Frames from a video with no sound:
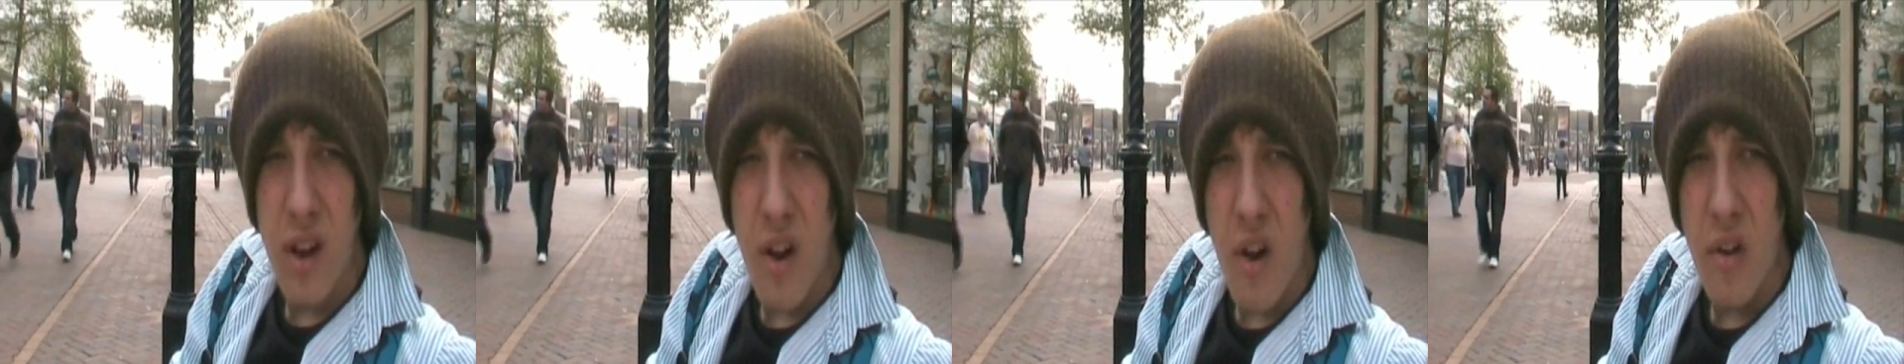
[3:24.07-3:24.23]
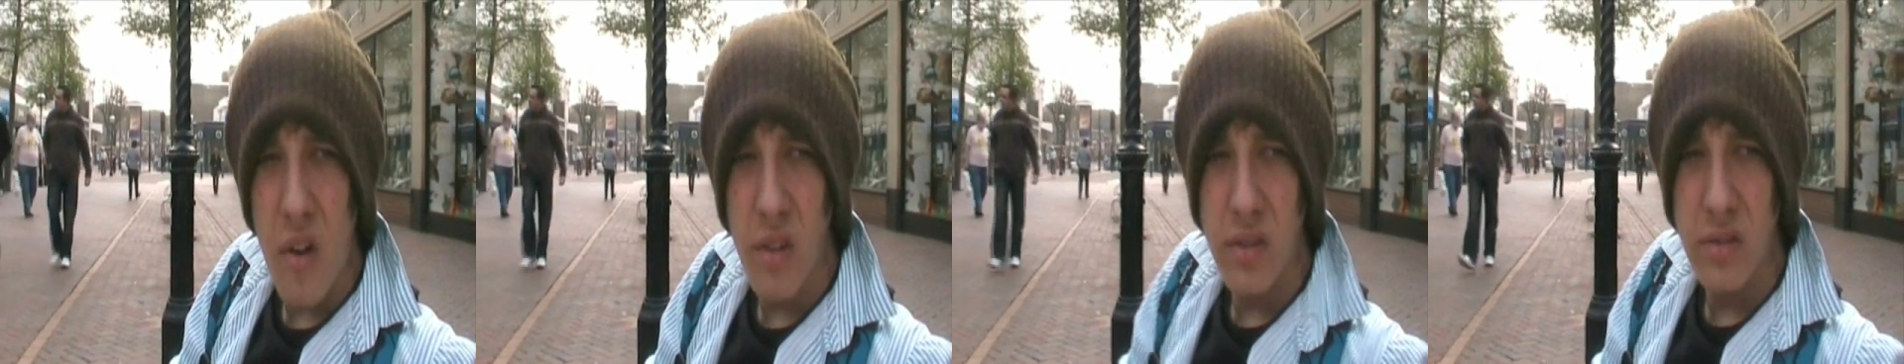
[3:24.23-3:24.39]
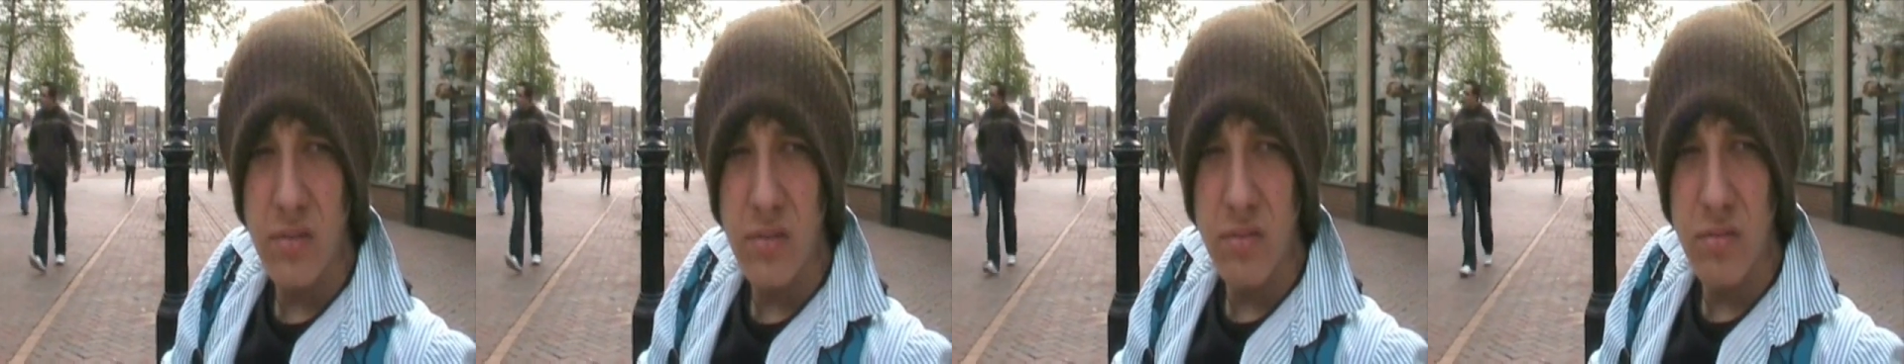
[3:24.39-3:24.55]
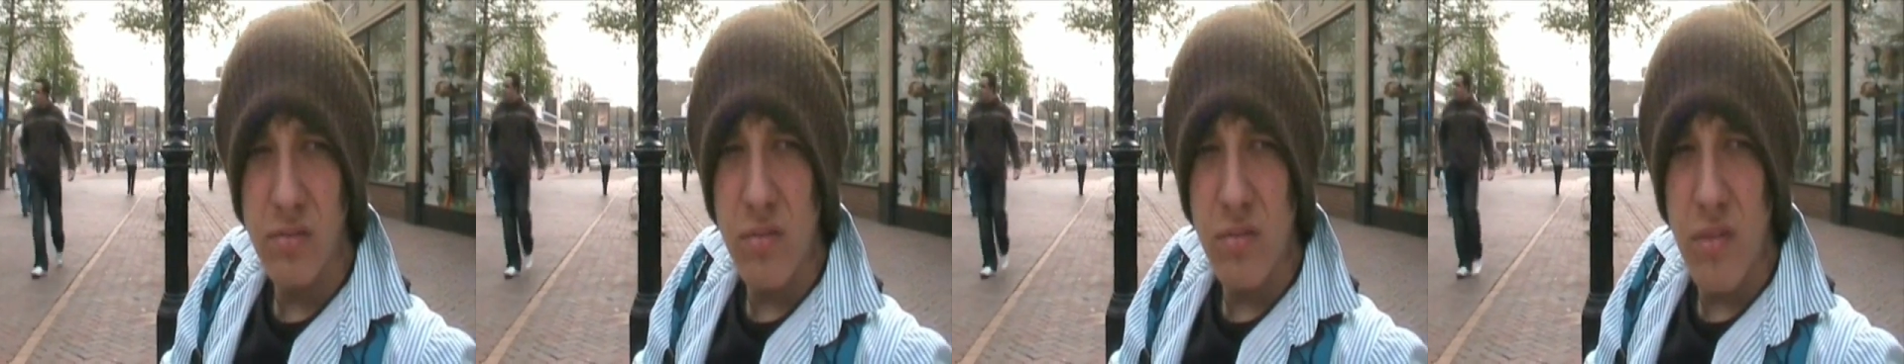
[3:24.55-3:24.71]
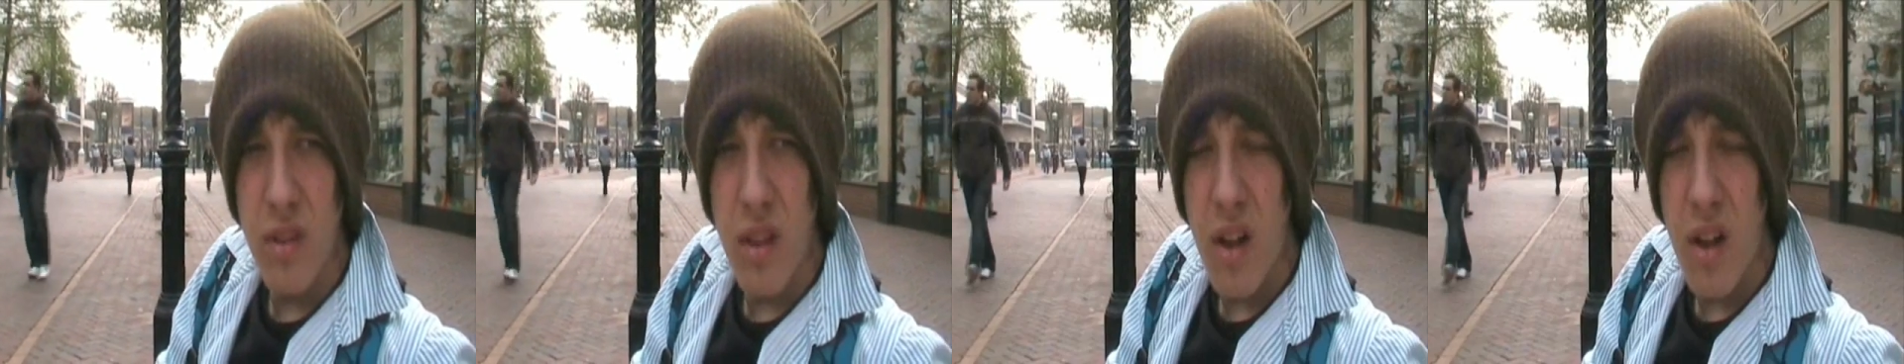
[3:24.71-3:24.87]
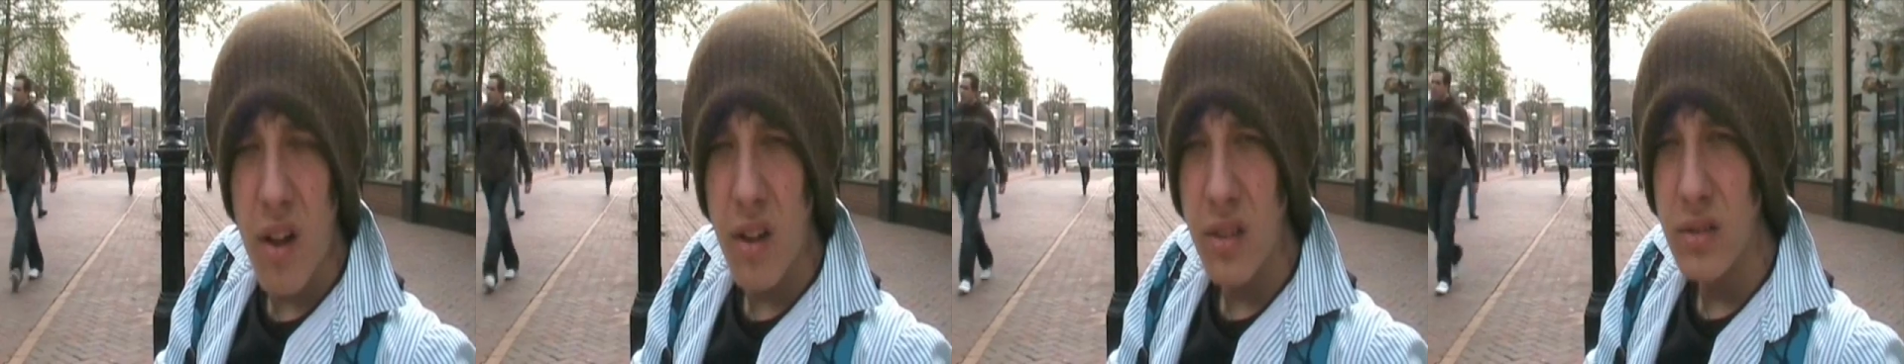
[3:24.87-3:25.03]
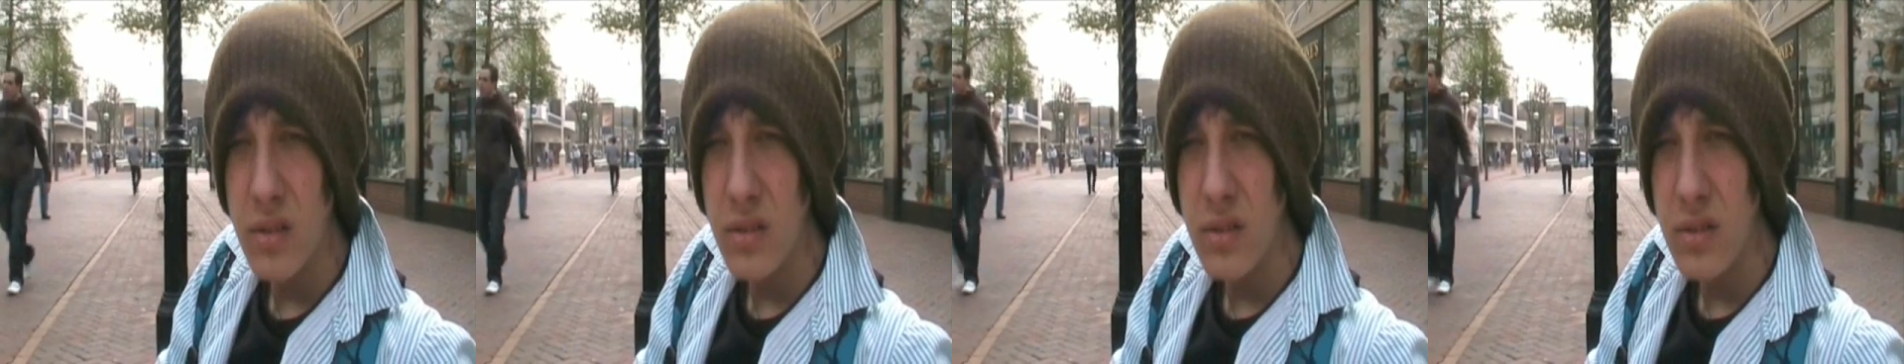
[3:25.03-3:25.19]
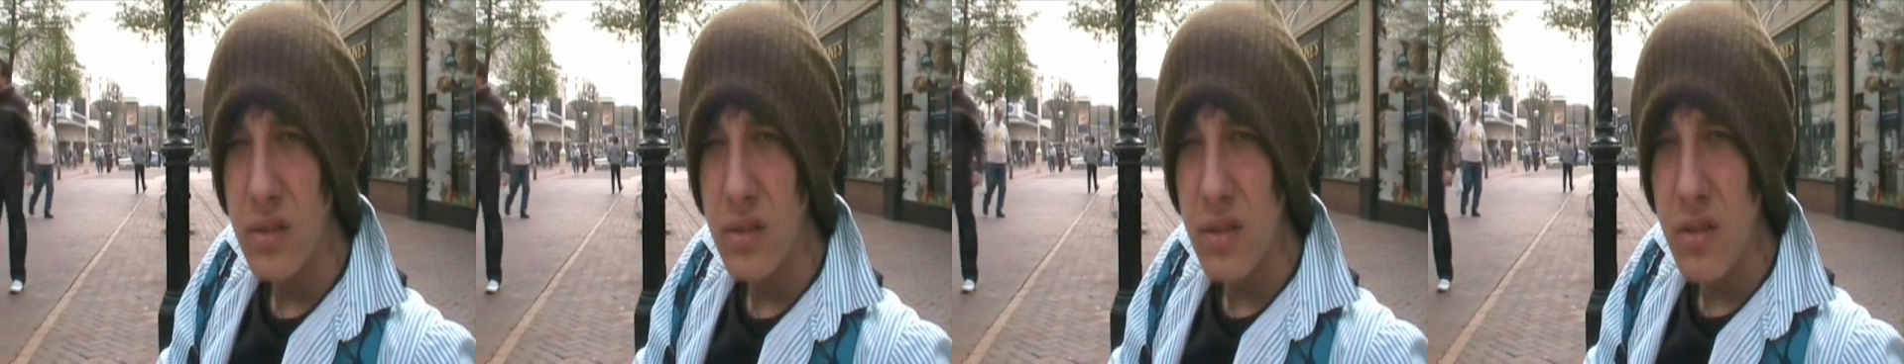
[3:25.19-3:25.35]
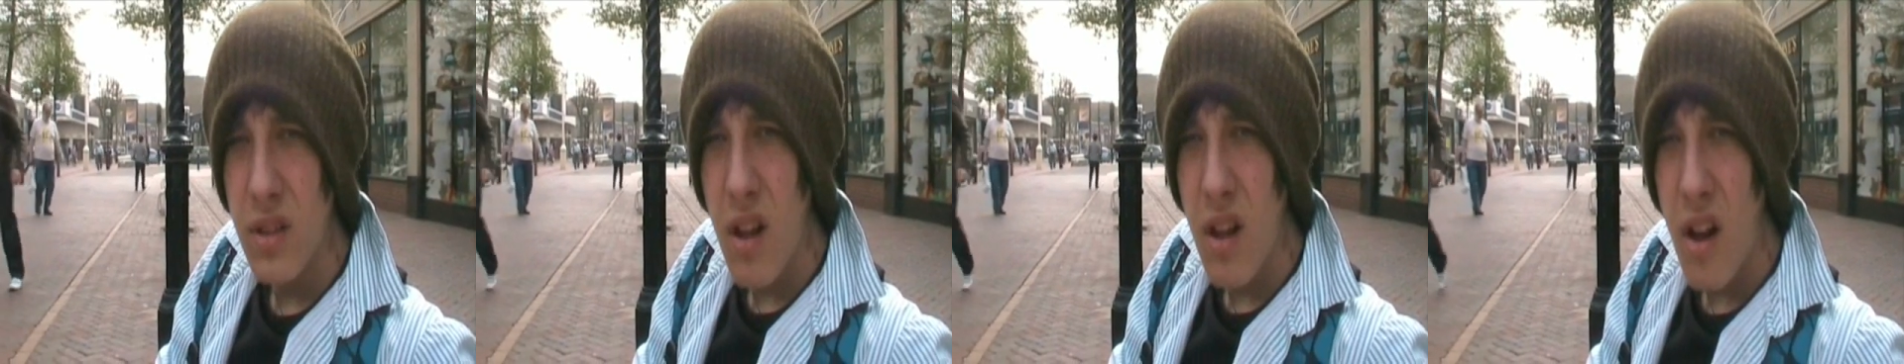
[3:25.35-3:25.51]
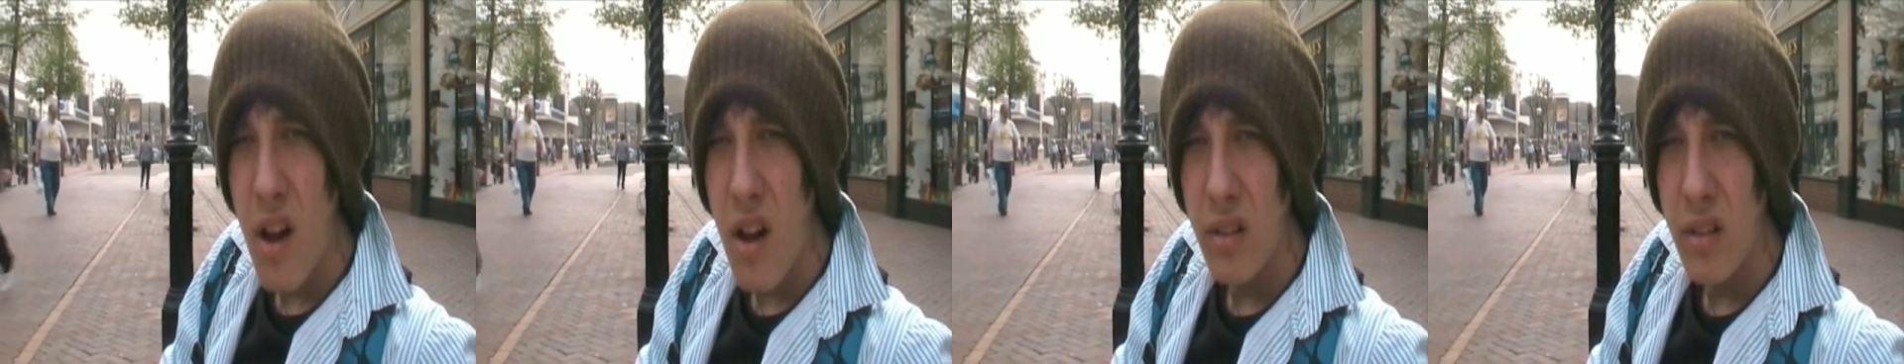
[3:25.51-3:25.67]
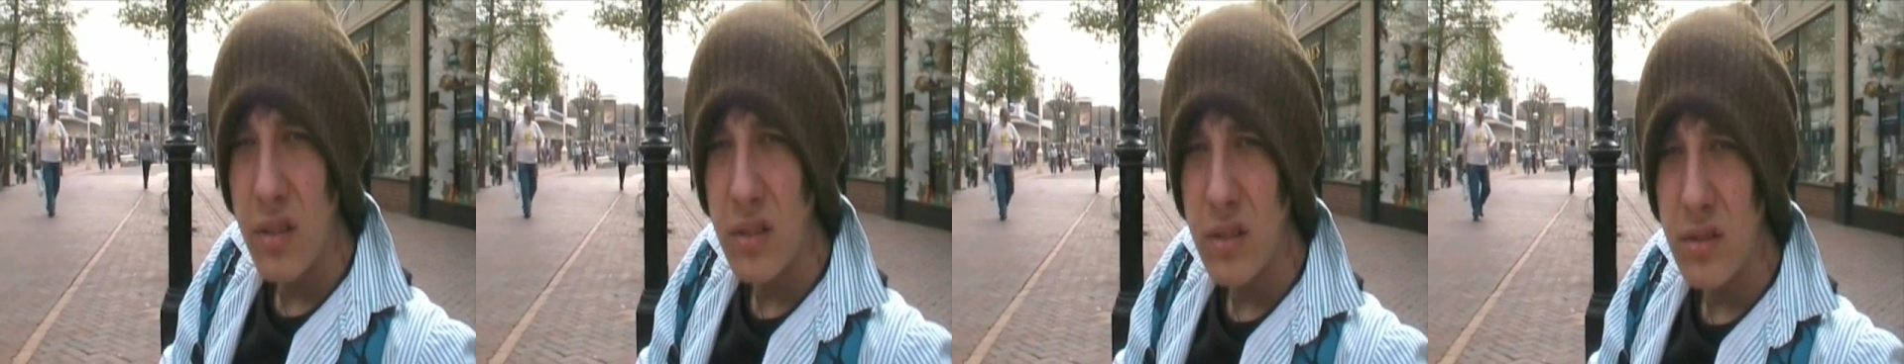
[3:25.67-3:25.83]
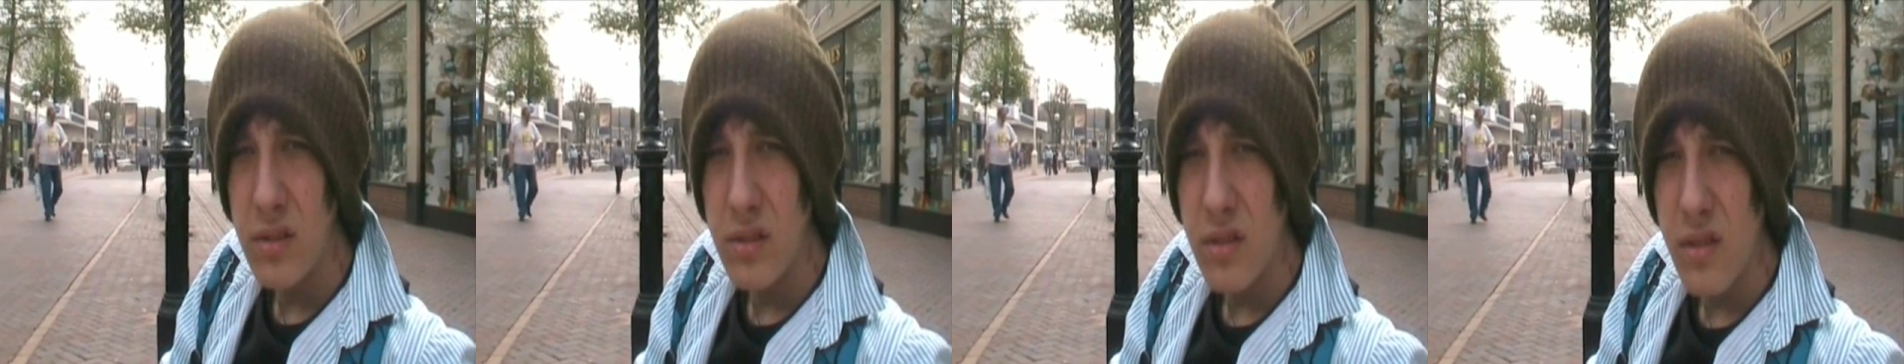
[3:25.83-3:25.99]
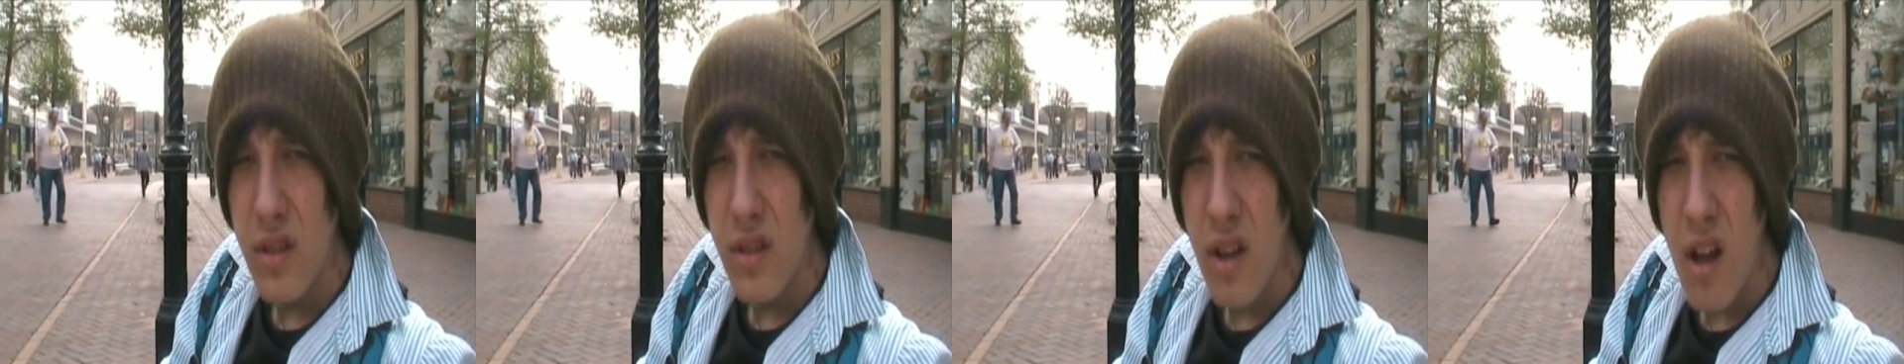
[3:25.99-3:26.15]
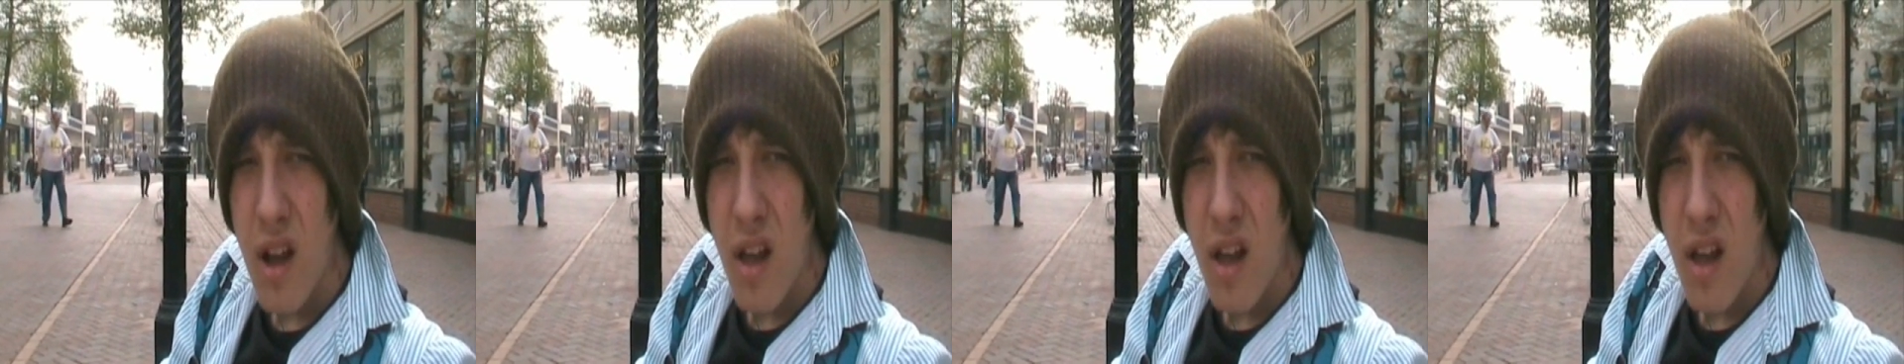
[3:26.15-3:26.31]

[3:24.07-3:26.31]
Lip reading: to state that you are a grafter?